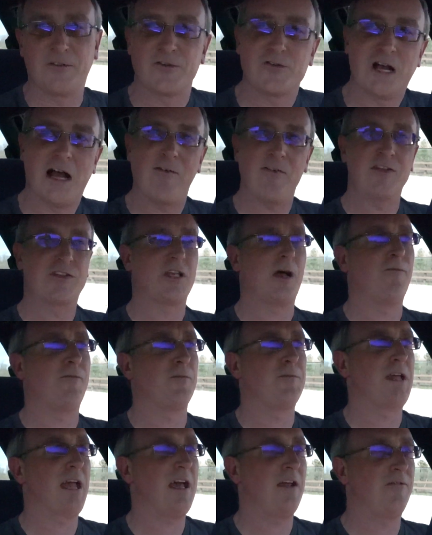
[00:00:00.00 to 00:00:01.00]
for driving this up
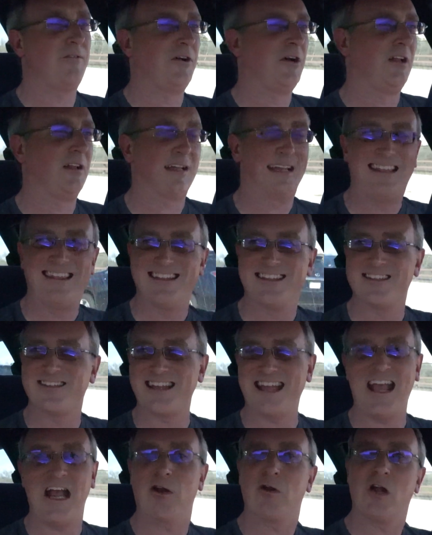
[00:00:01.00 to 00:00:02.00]
from Danville in this
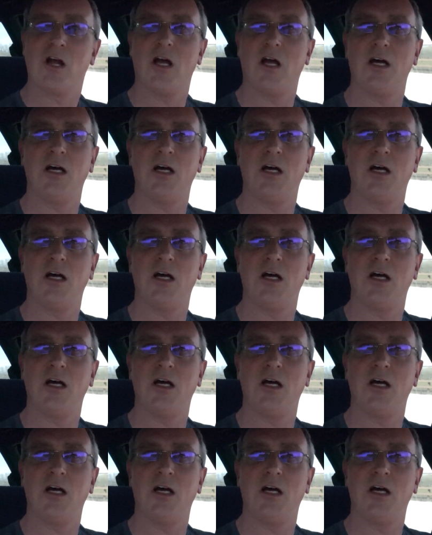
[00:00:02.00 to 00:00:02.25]
era